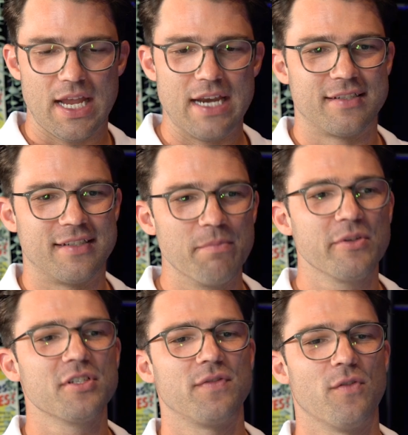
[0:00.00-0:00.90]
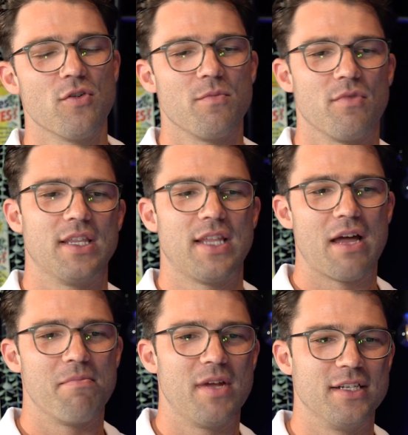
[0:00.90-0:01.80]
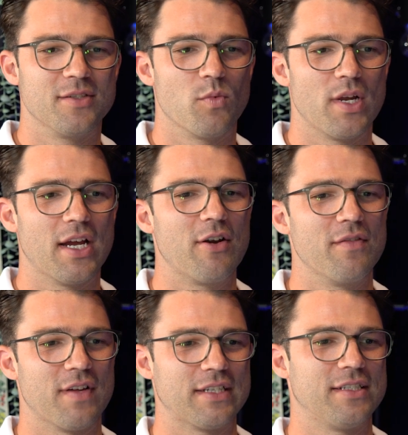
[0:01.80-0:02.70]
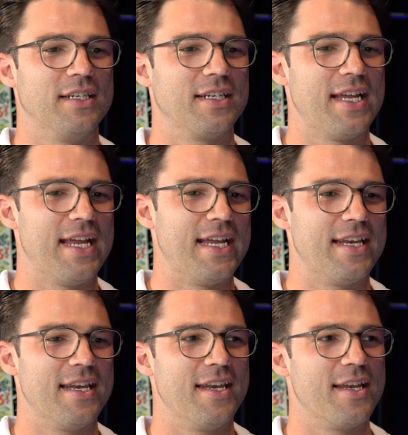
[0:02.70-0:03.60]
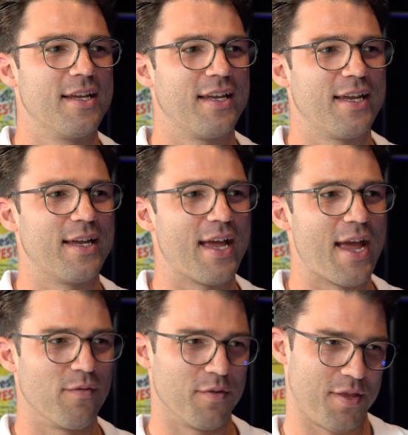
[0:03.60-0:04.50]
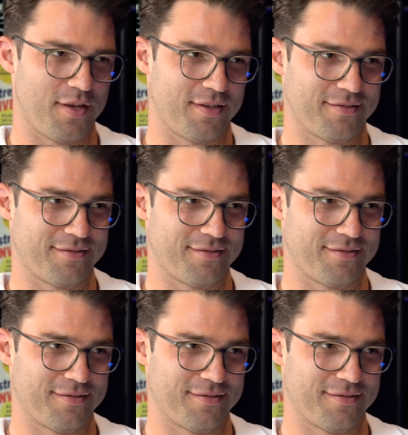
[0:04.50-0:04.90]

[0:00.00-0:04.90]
In its simplest form, Ren, that means we are investing in everything.